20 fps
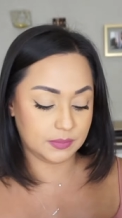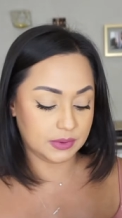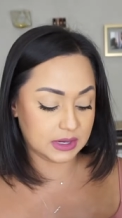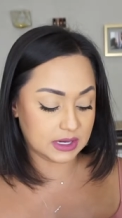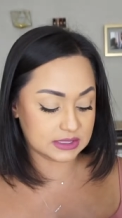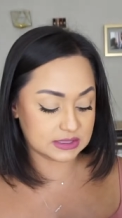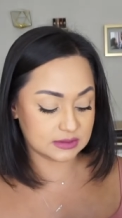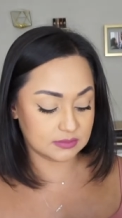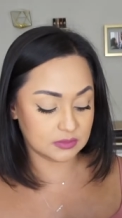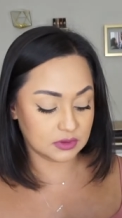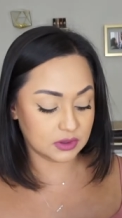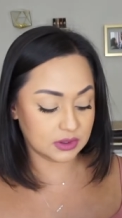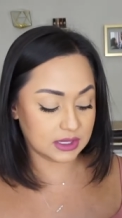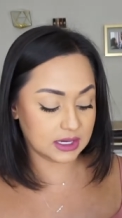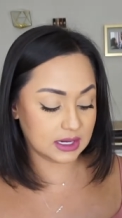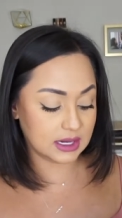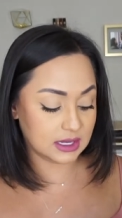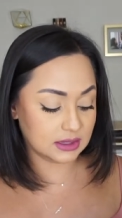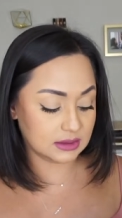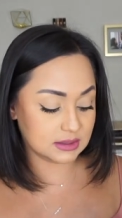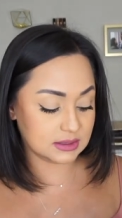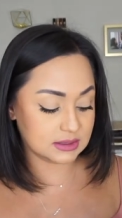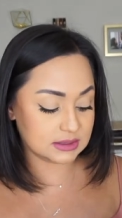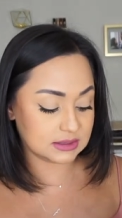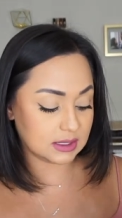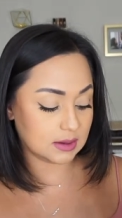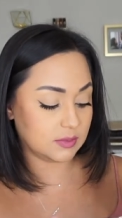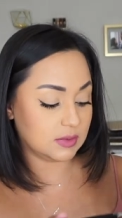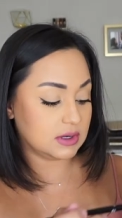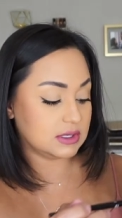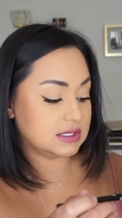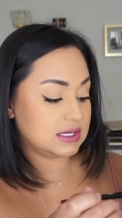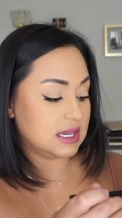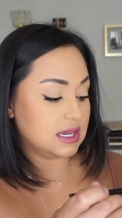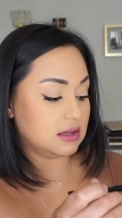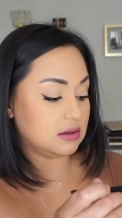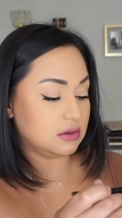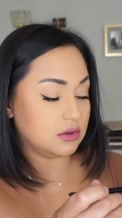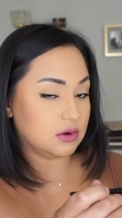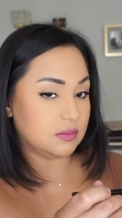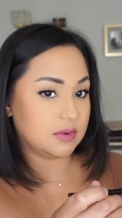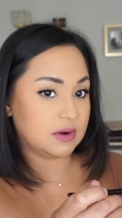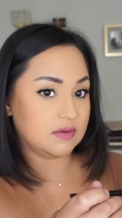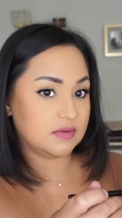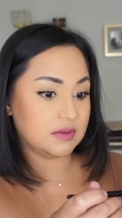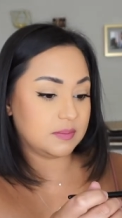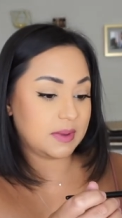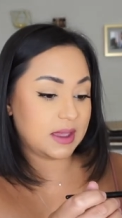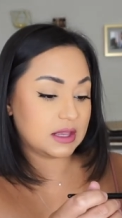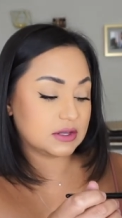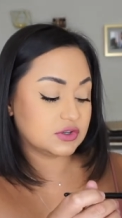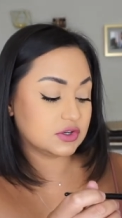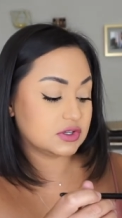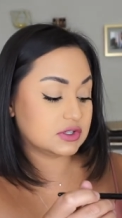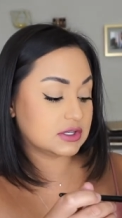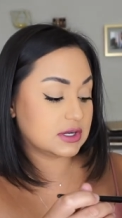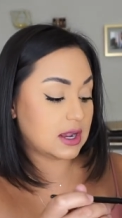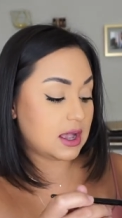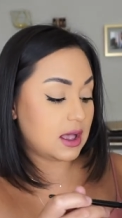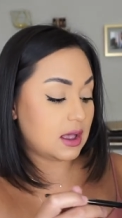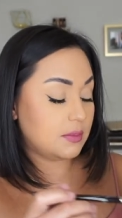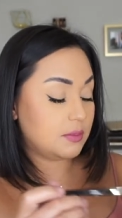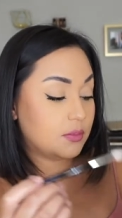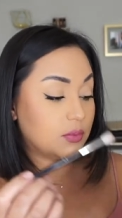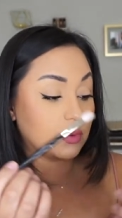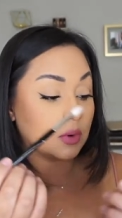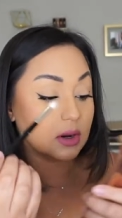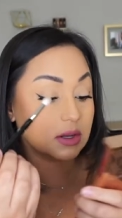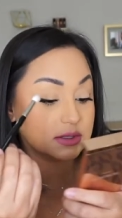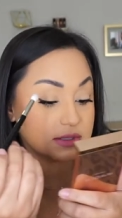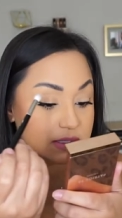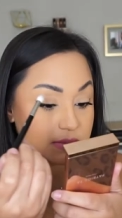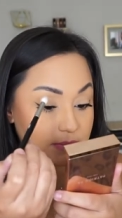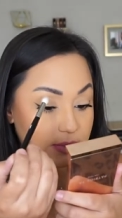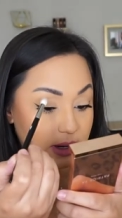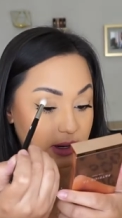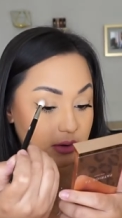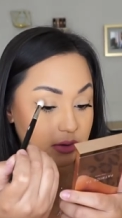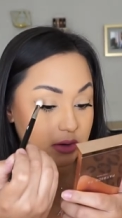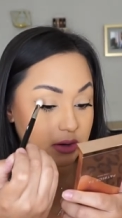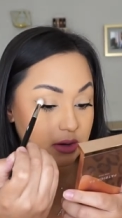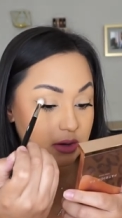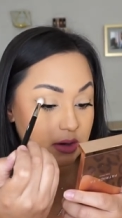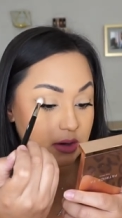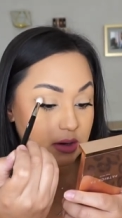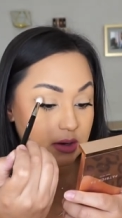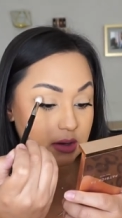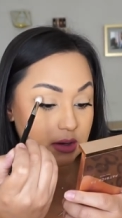But as I'm looking at this, I'm going to take a little bit of the Patrick Ta bronzing powder